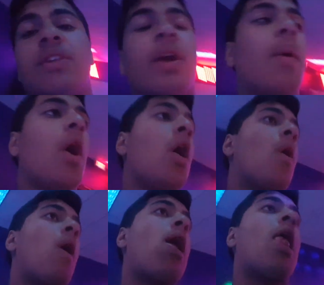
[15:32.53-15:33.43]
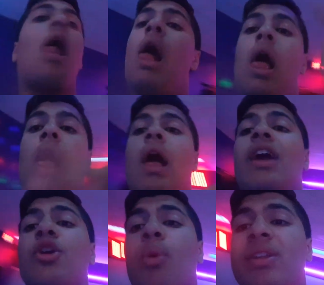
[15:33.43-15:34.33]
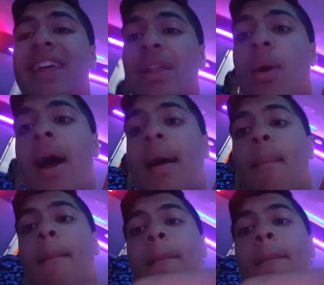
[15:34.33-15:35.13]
video? Your boy Daily Web.